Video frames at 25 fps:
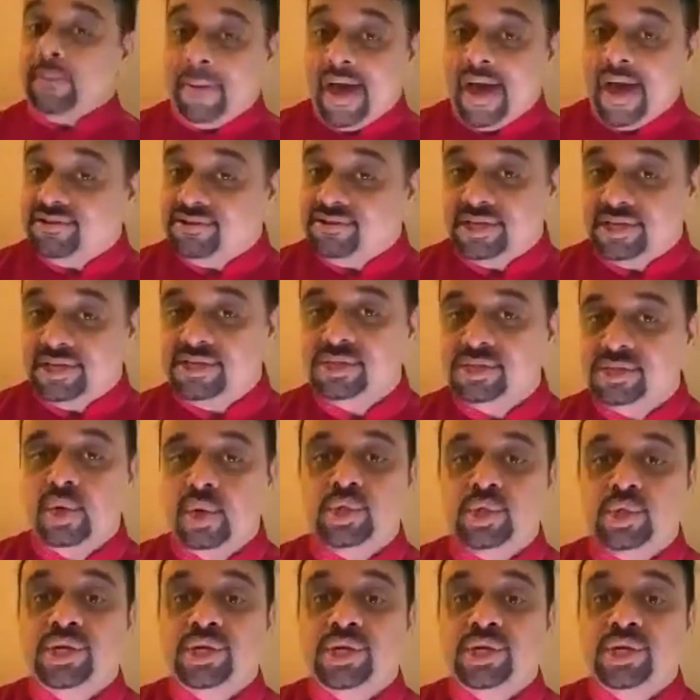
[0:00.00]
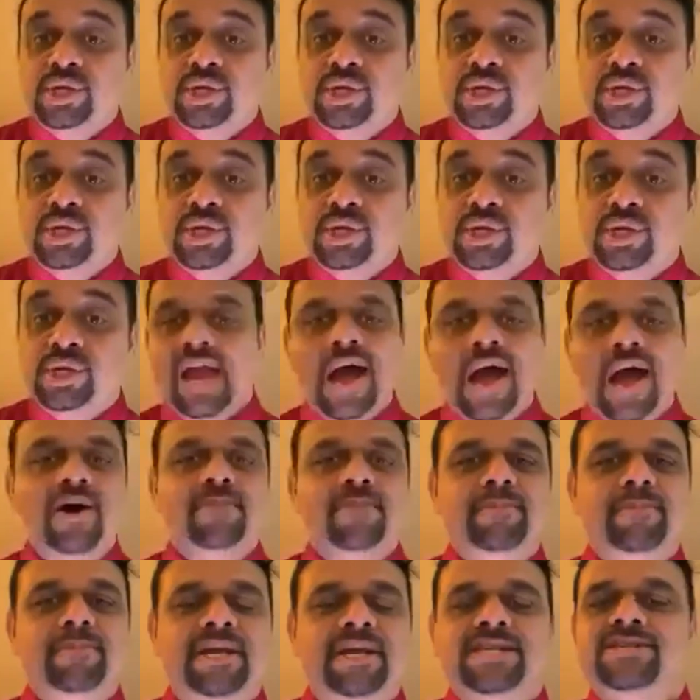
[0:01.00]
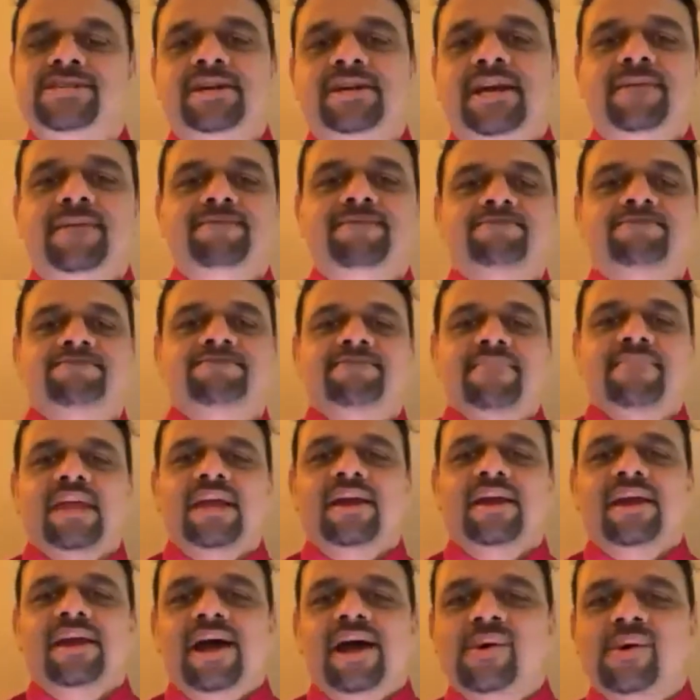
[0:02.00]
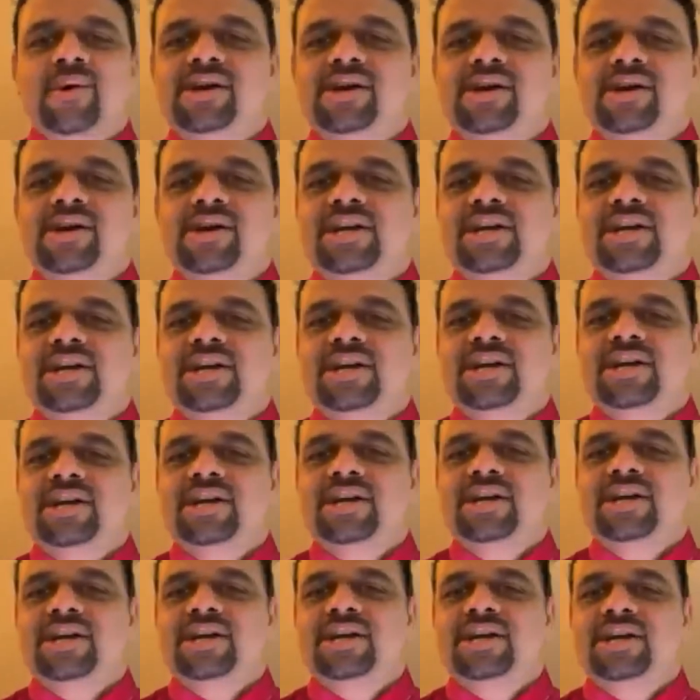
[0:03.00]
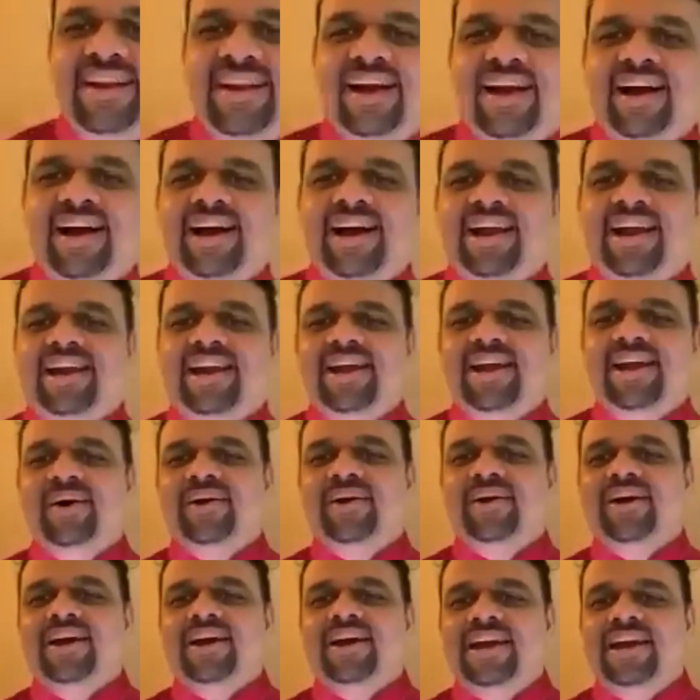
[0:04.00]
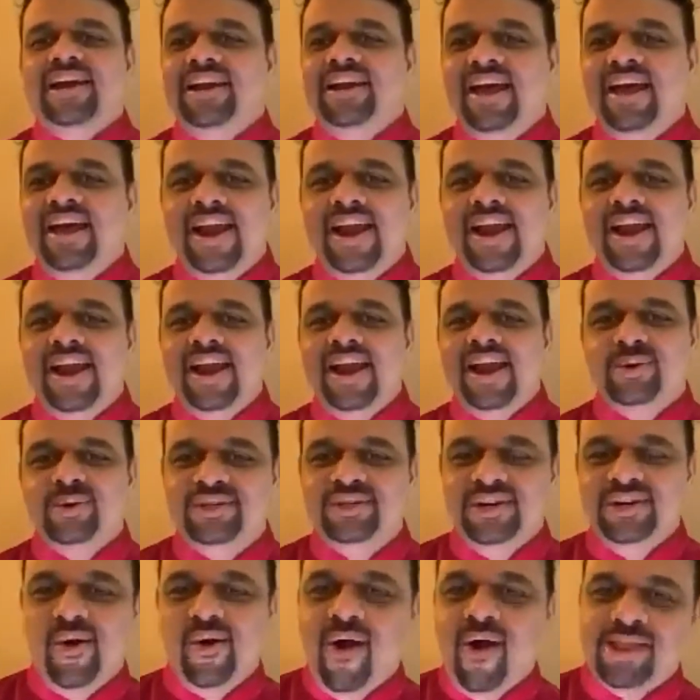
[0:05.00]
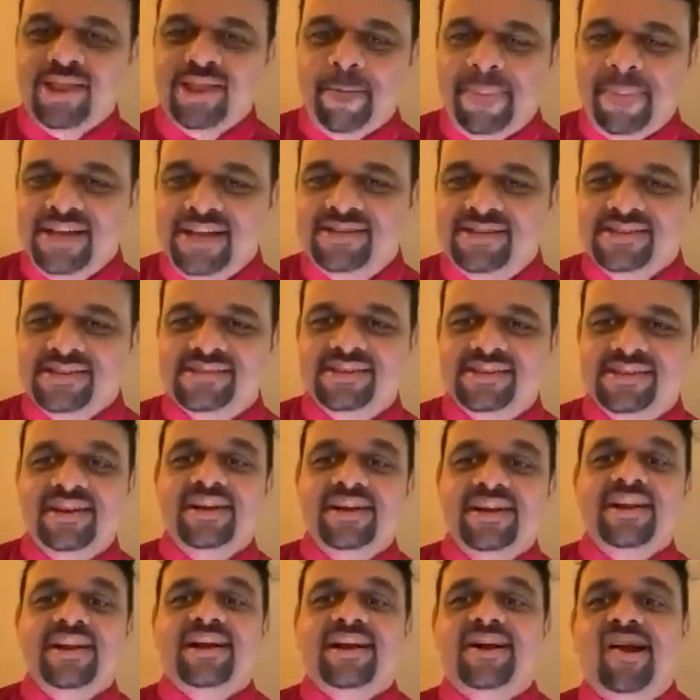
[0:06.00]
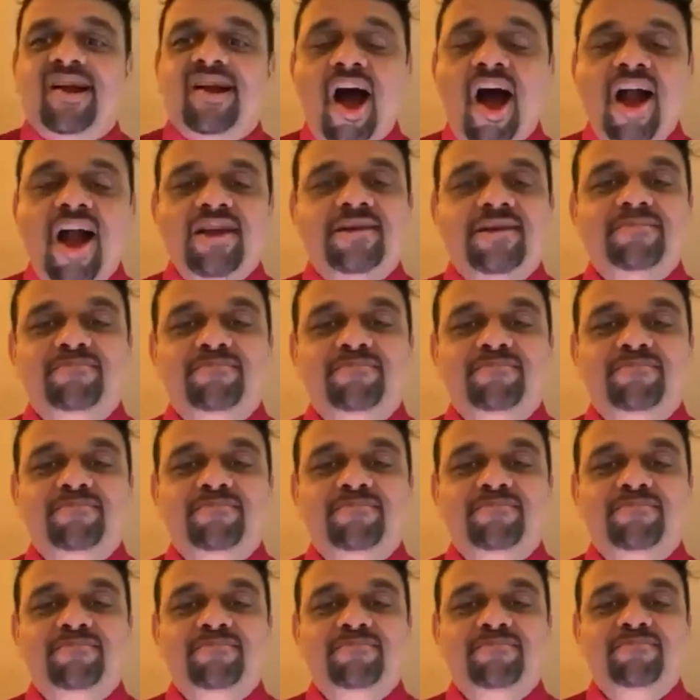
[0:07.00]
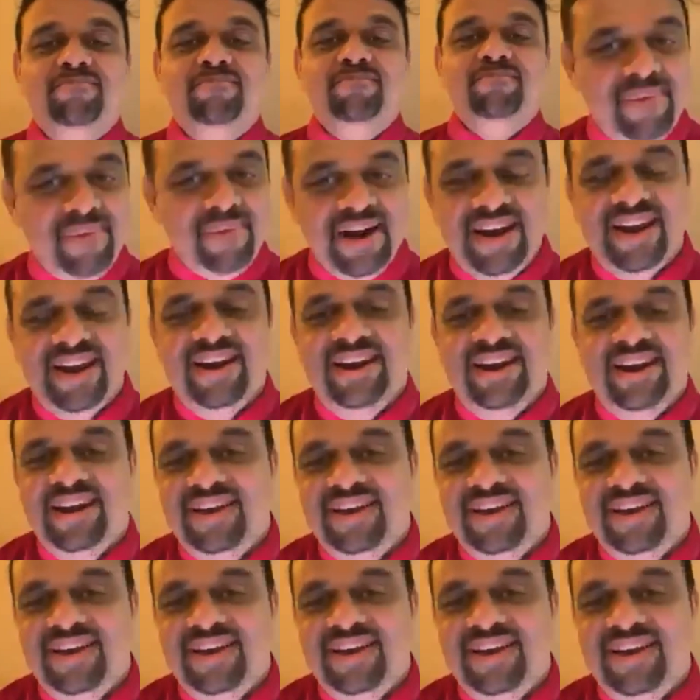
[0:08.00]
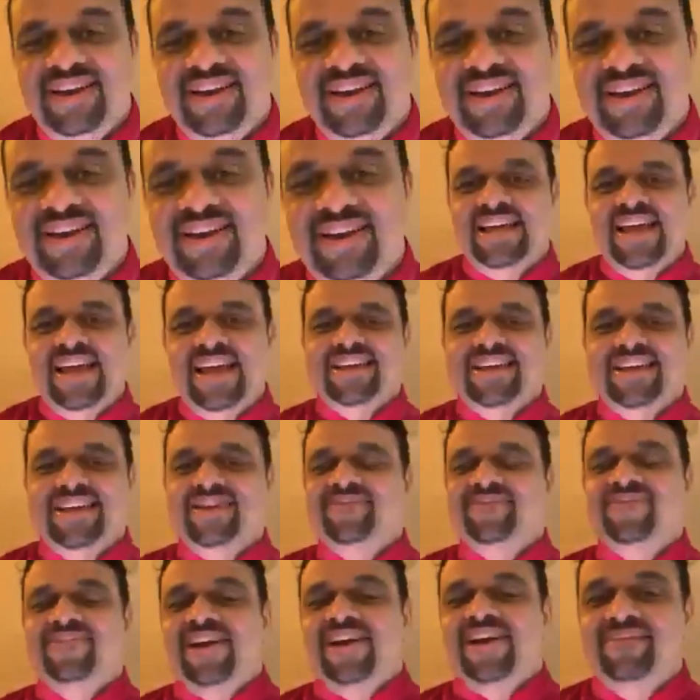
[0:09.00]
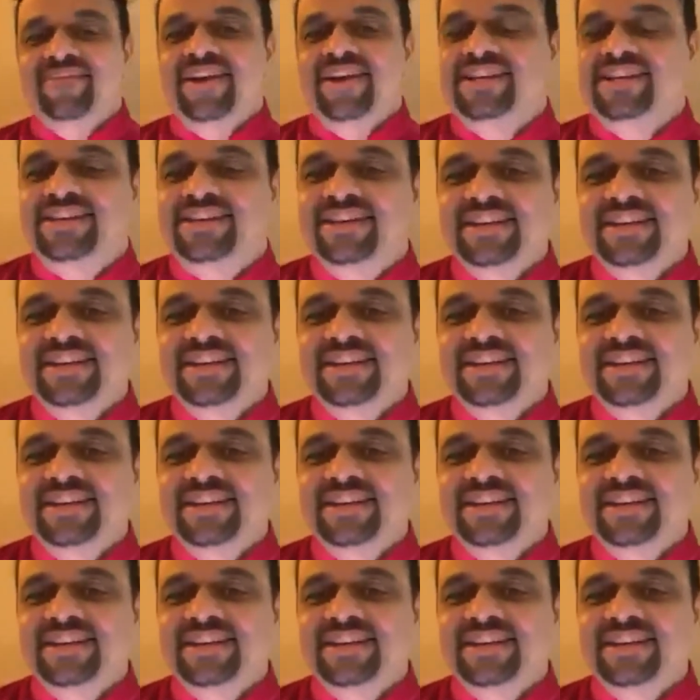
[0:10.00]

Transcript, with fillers: pastors, those who are supporting our ministry, our TV ministry, and our uh, in and out in all the places. God bless you abundantly. Praise the Lord. Thank you very much